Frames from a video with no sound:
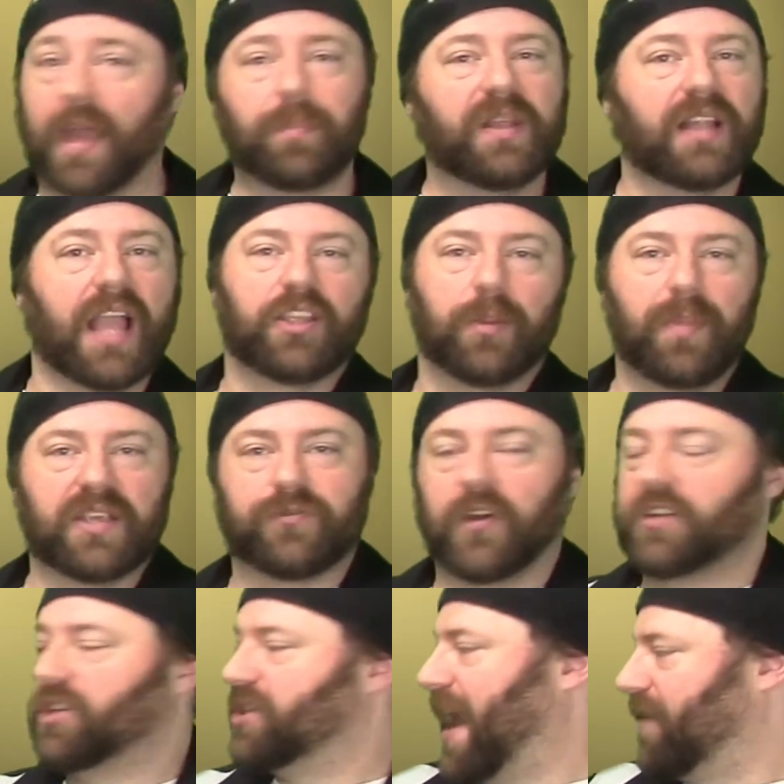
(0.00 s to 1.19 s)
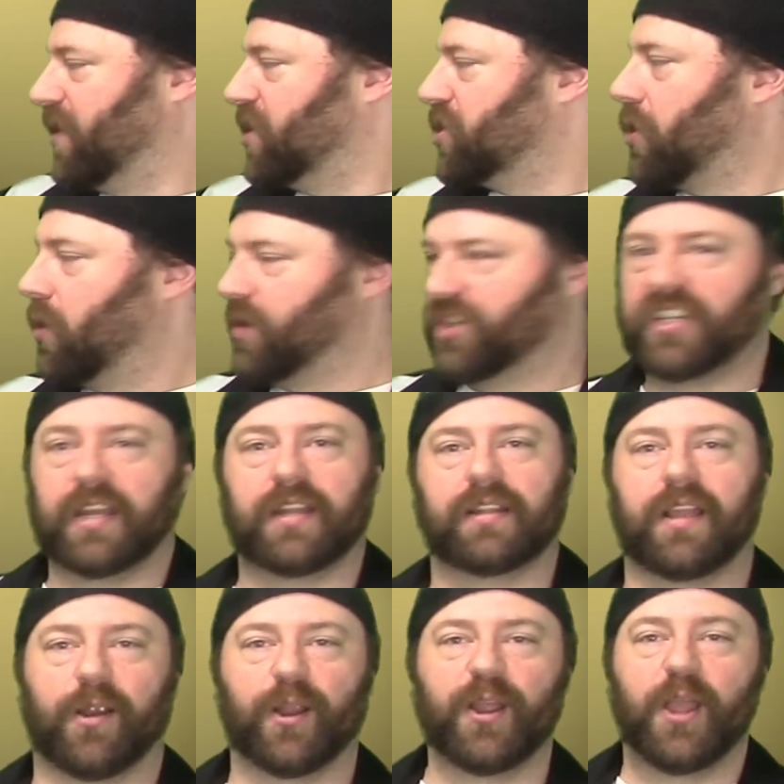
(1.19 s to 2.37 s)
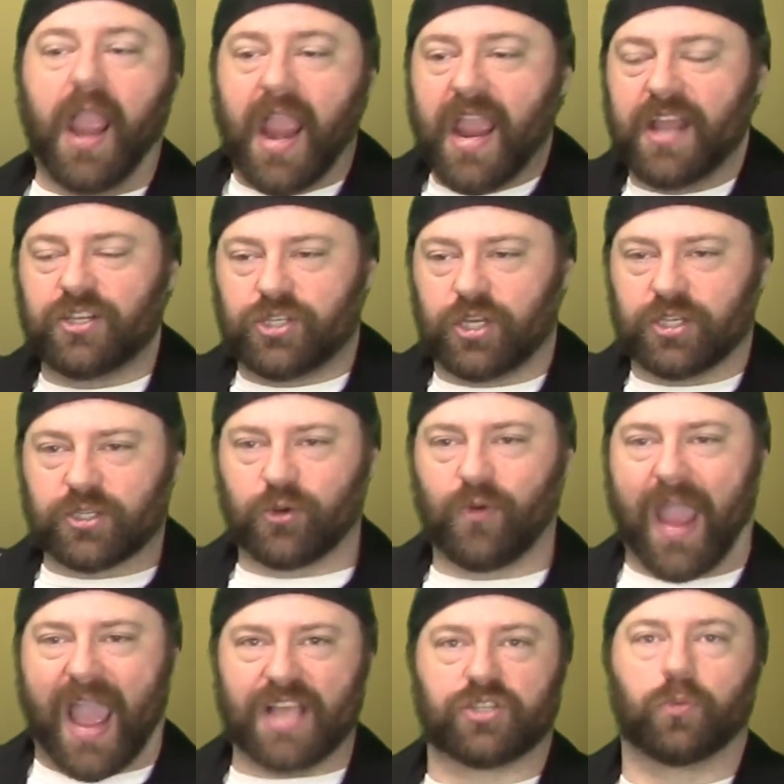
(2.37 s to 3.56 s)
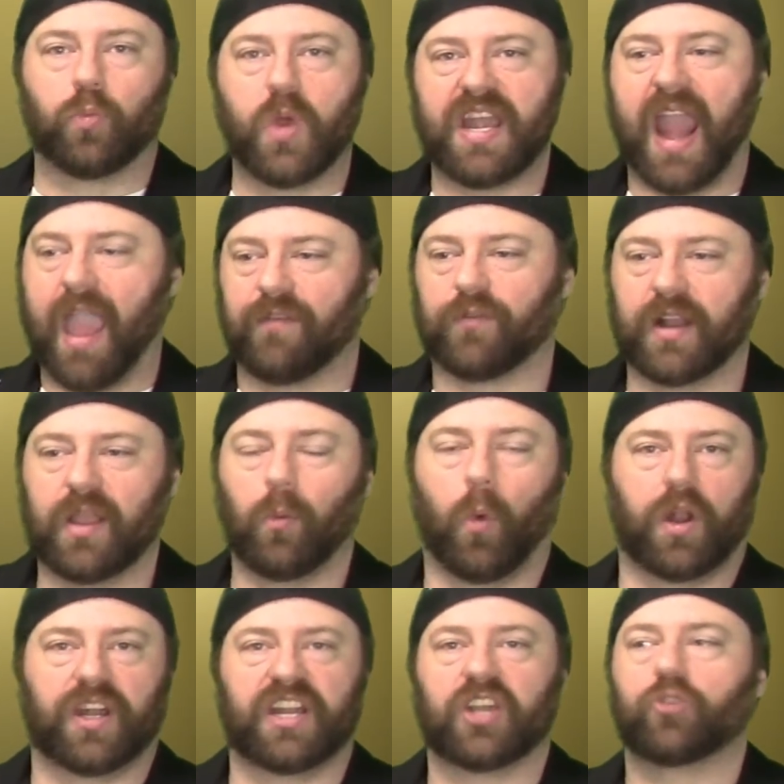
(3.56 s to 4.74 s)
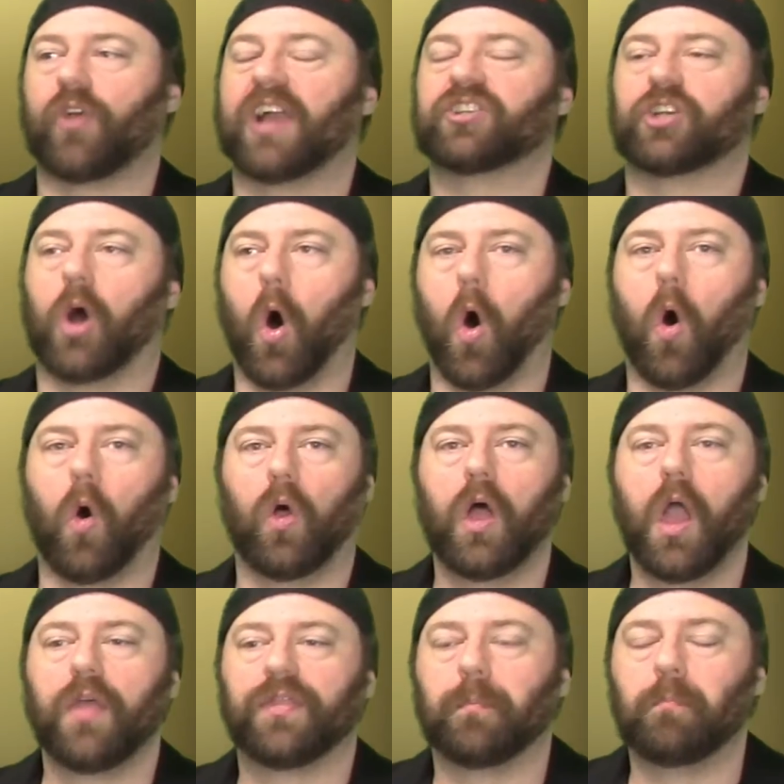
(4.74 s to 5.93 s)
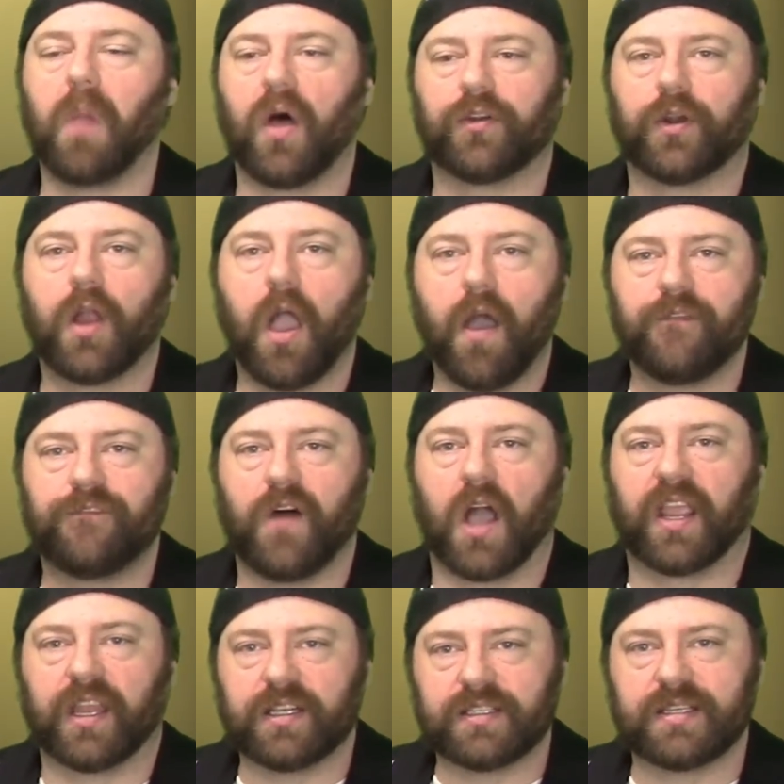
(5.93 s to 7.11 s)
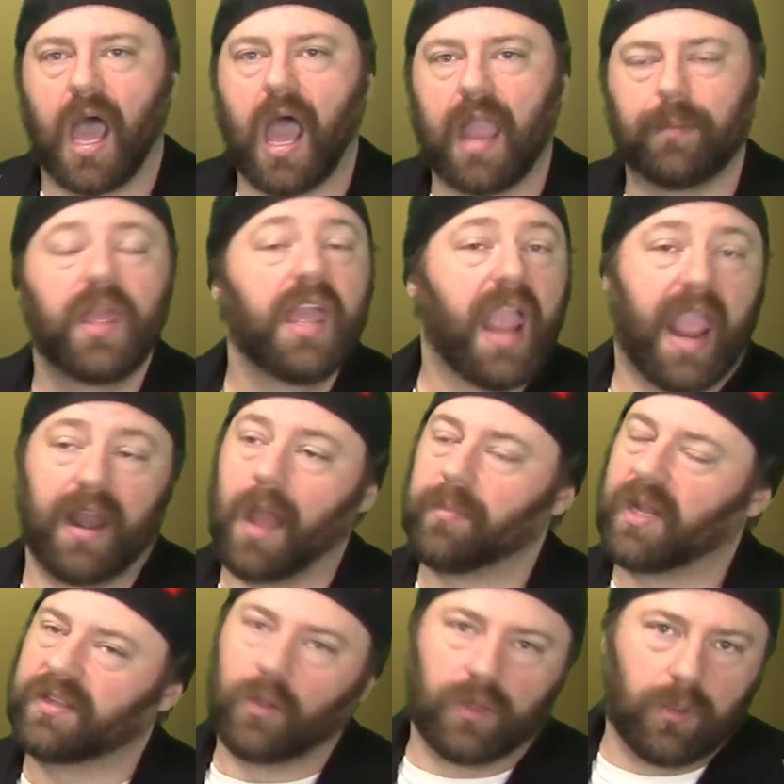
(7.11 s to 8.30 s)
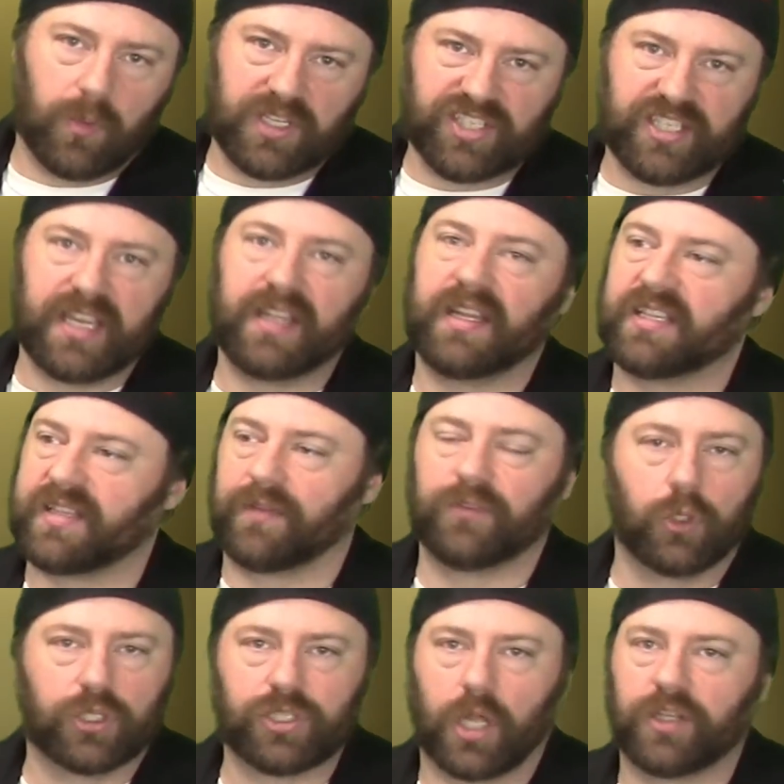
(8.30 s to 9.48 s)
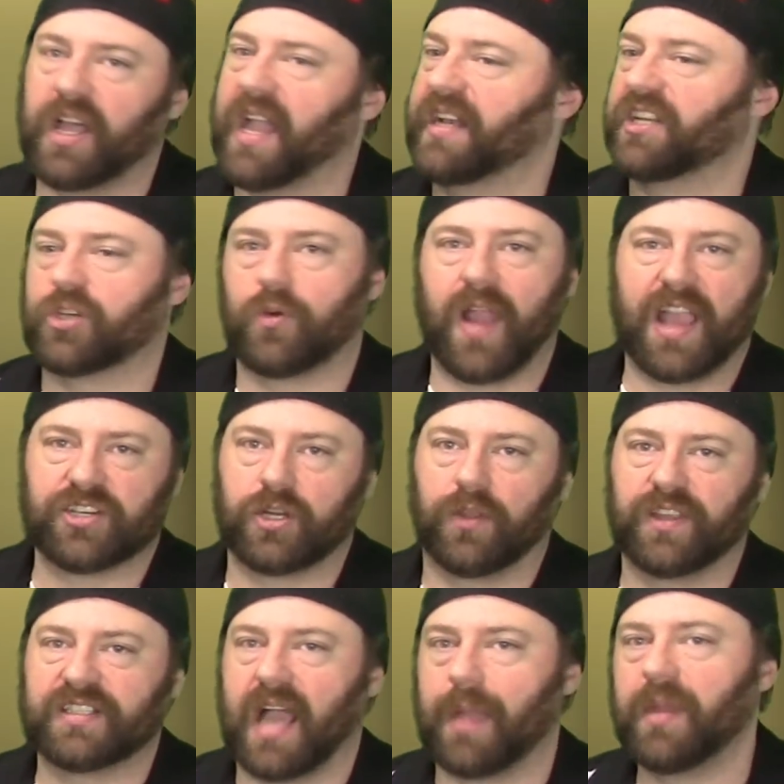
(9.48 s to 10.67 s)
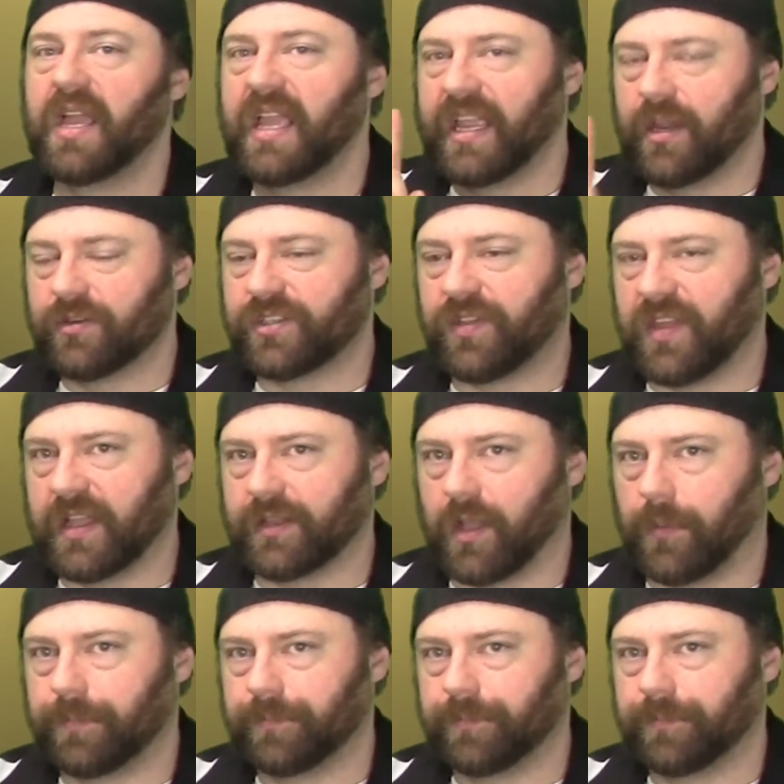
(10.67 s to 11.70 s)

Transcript: be like your best friend just having a stroke sitting there. It just crashed whenever it wanted. It crashed all the motherfucking time. And I'm not the only one seeing this. I've looked online. It's crashed all the time. Here's the thing, though.